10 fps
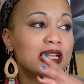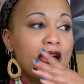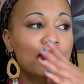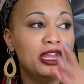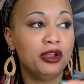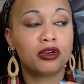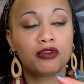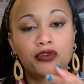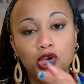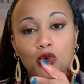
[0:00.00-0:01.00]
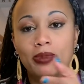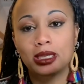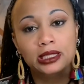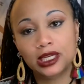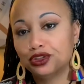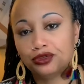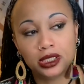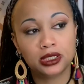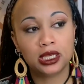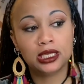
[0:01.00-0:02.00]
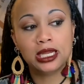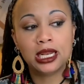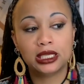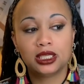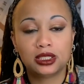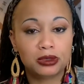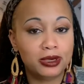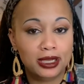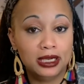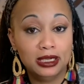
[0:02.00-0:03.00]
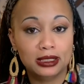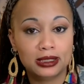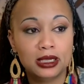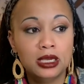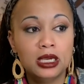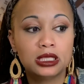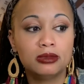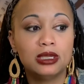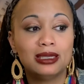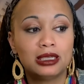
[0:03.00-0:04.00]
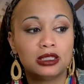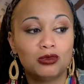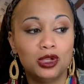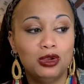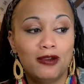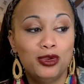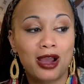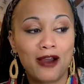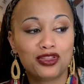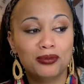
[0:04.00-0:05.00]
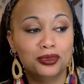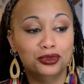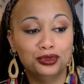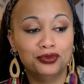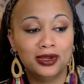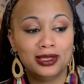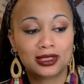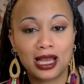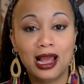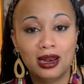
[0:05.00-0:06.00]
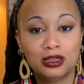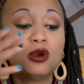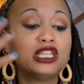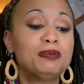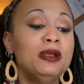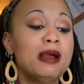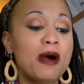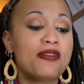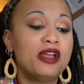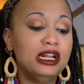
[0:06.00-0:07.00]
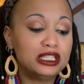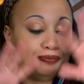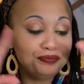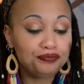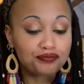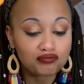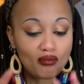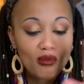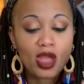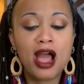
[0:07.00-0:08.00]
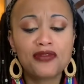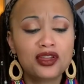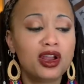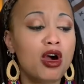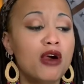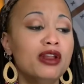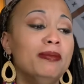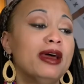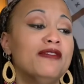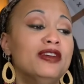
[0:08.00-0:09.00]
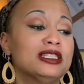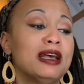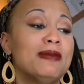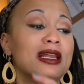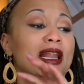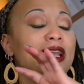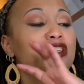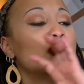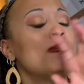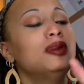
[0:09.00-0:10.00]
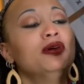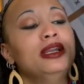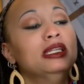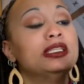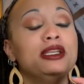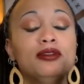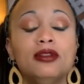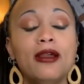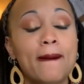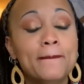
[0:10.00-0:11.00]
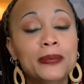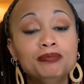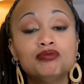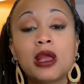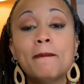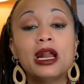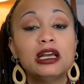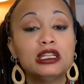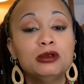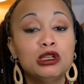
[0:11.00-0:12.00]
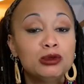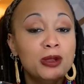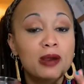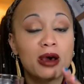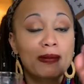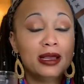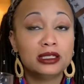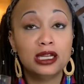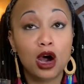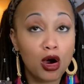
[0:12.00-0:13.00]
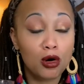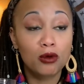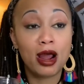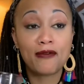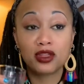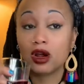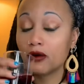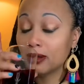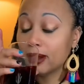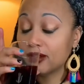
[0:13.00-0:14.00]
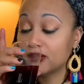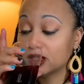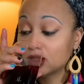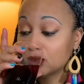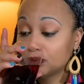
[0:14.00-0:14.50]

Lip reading: here for your best entrance. And that's just the way it is. Sometimes that's the way you have to move in silence. When I speak about things after they're already manifest, I might like drop little hints here and there, but I speak about them as in a whole after they're already manifested.